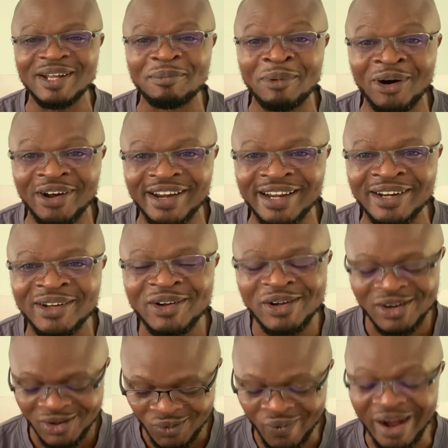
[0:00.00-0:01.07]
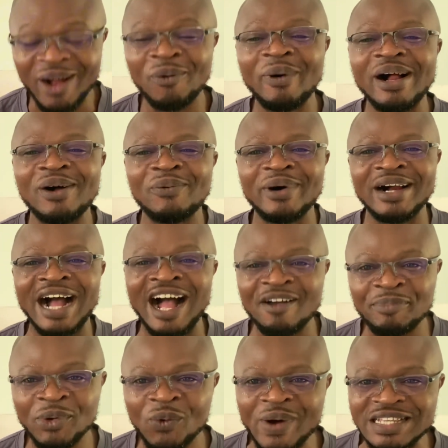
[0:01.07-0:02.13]
morning. Well. I've
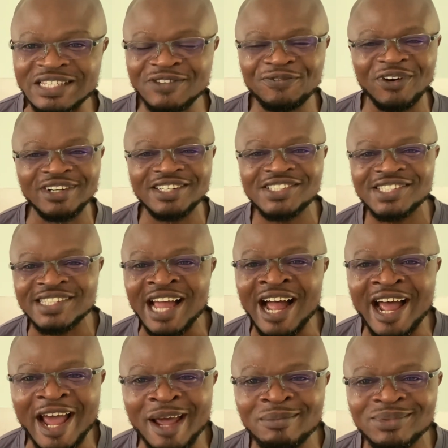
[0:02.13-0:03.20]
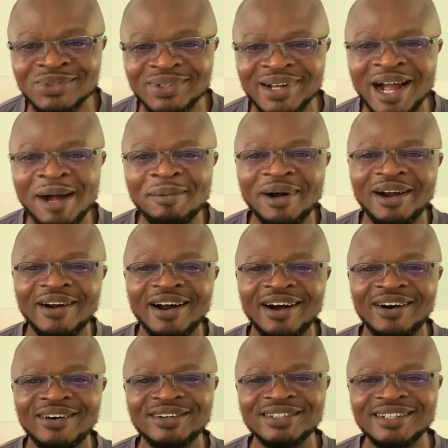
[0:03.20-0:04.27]
been waiting for this time to come
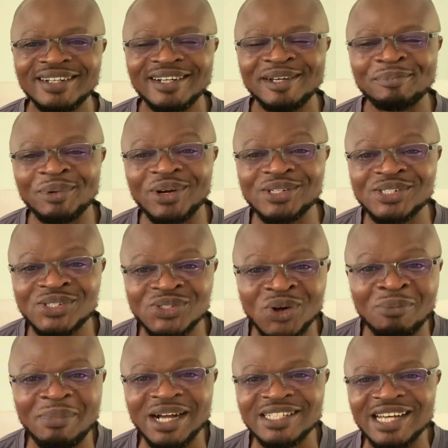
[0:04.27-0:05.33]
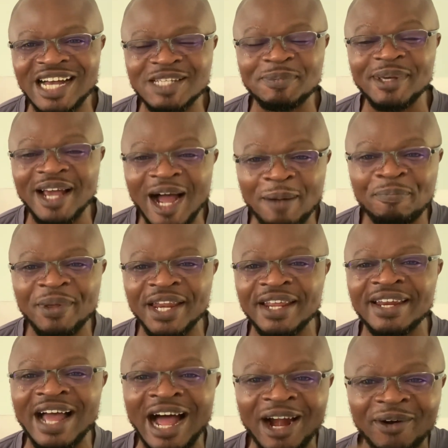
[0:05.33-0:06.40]
around because so much has been
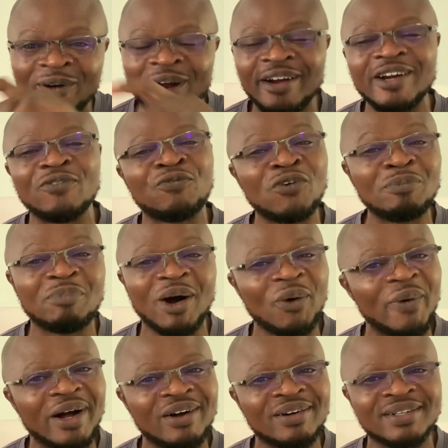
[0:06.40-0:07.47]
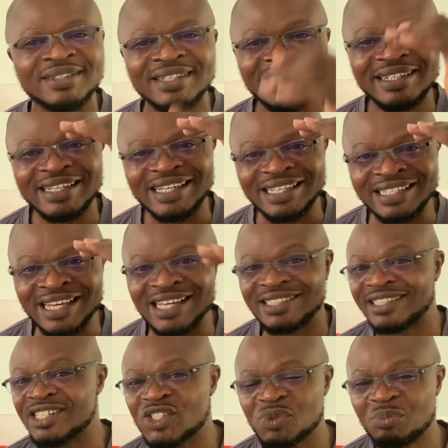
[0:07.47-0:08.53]
happening around the football world. Yes,
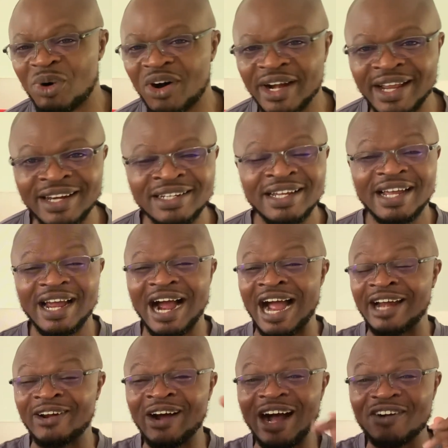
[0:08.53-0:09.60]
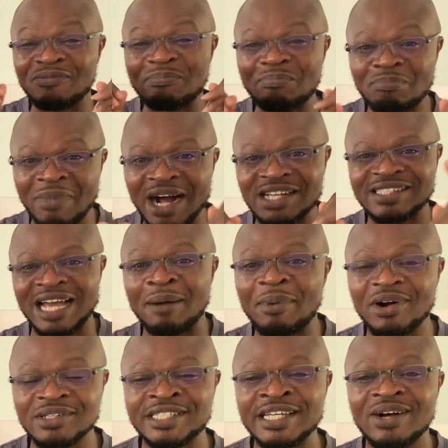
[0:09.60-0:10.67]
this morning, I don't have much
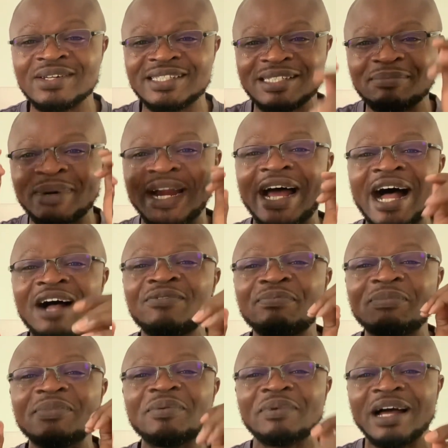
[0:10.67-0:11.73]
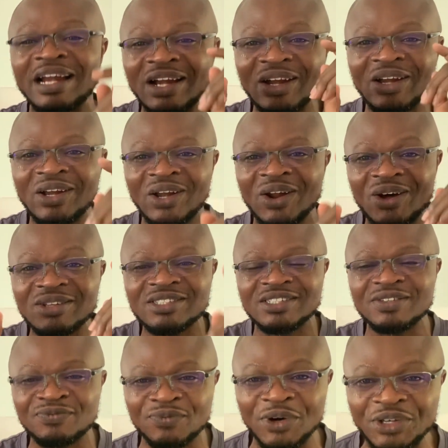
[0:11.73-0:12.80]
about Chelsea, but I have a lot
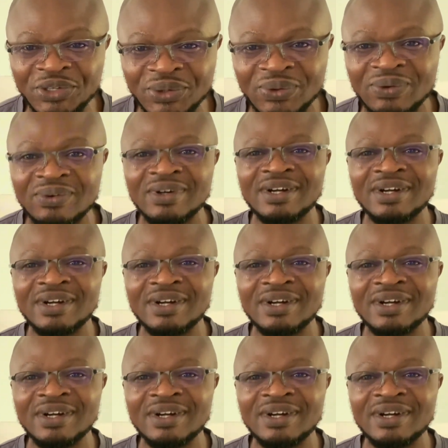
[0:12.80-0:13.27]
for you